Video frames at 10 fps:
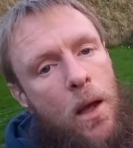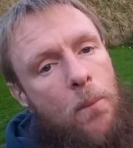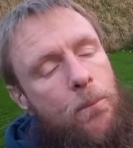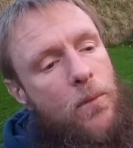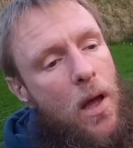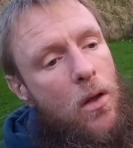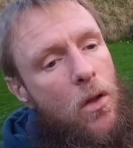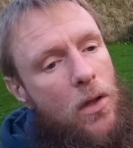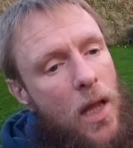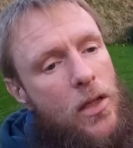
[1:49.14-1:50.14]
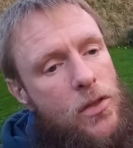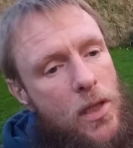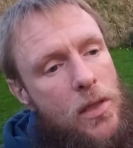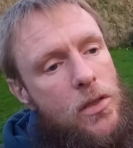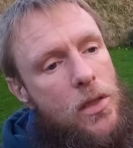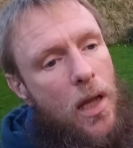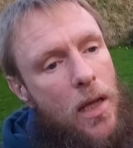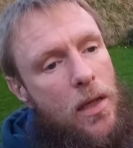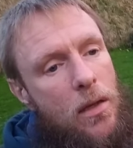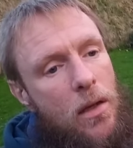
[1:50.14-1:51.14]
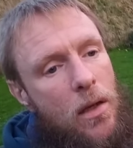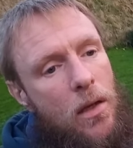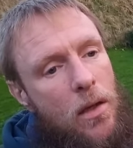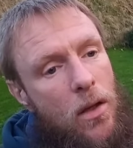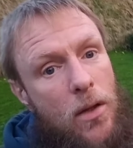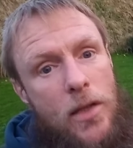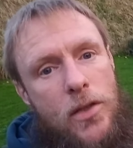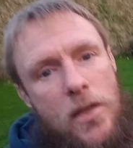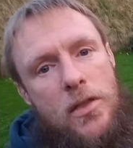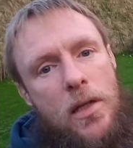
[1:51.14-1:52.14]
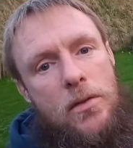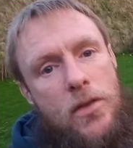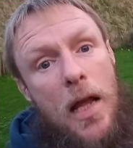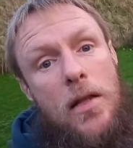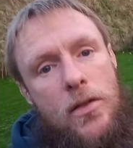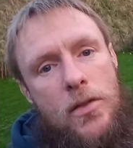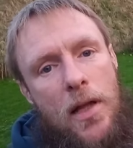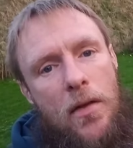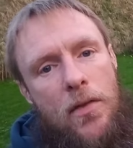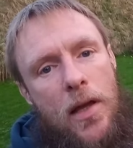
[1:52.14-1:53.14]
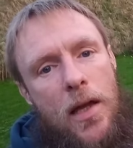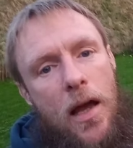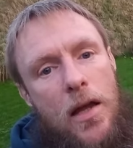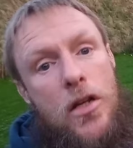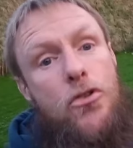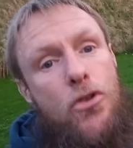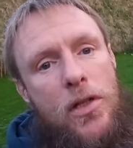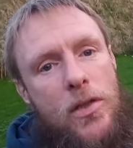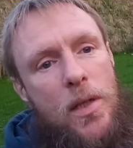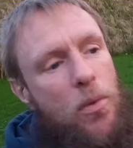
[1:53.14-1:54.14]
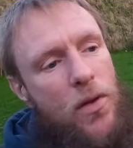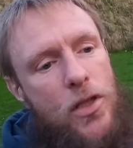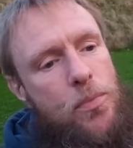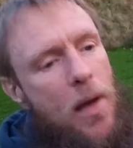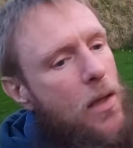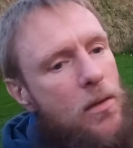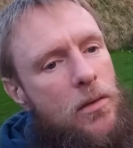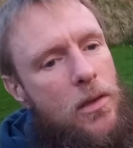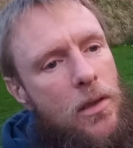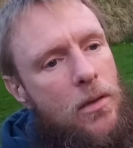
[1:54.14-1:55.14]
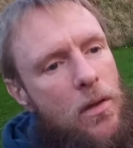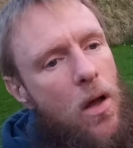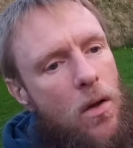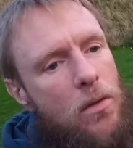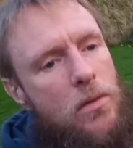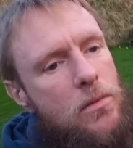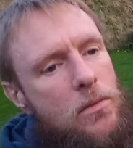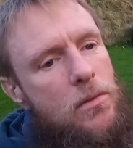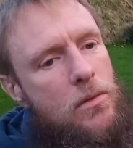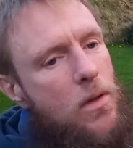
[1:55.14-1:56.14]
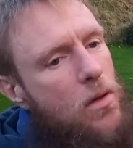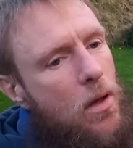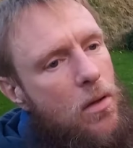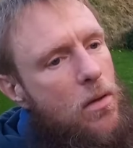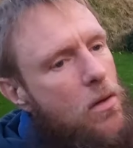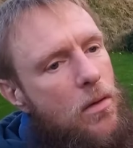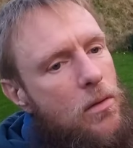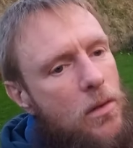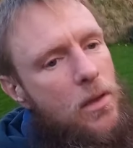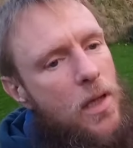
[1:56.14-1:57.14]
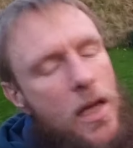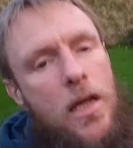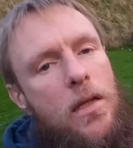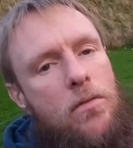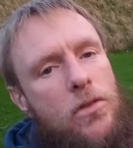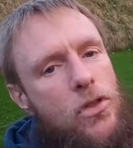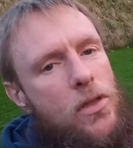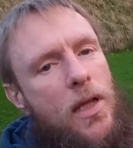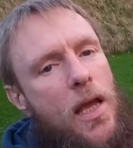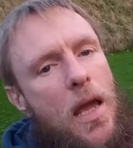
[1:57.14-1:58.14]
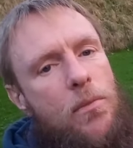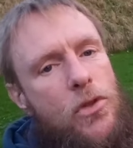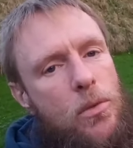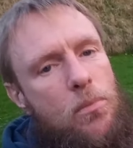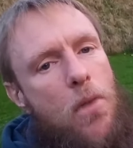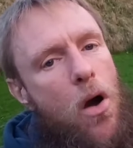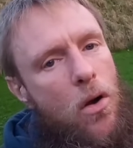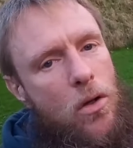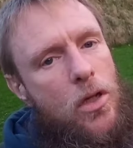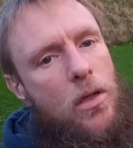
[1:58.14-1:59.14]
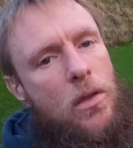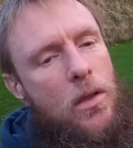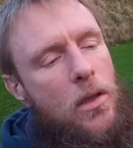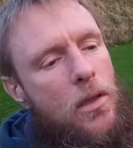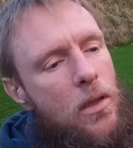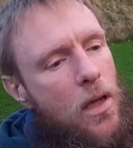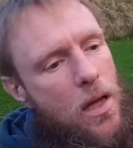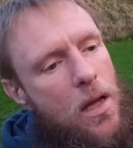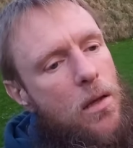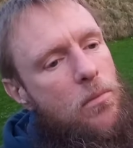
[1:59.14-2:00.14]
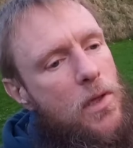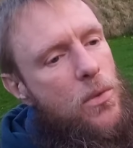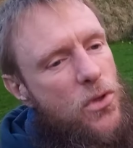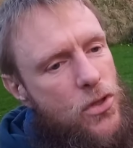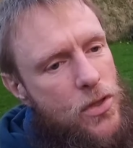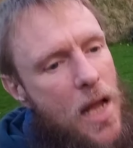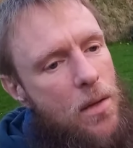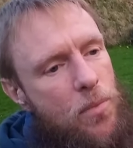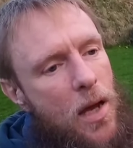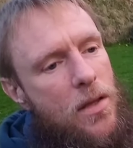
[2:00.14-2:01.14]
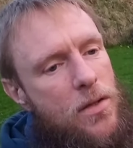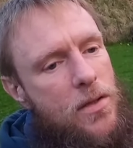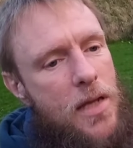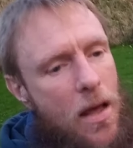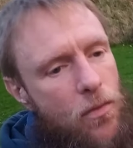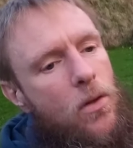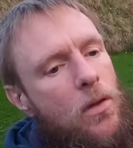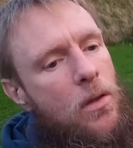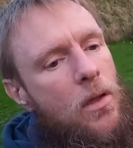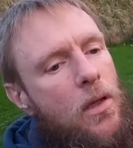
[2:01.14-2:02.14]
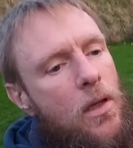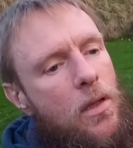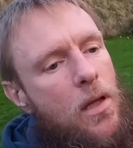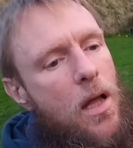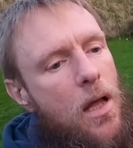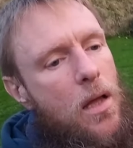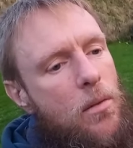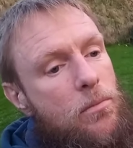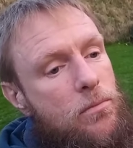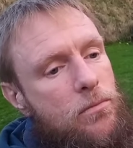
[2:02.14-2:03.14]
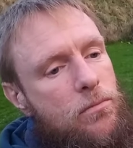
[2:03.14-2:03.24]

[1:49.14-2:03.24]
um, unless it's like, unless I sense that they are interested. But this man, no, no, no, no, no. He just came to mock. Um, he was sent by the devil. Um,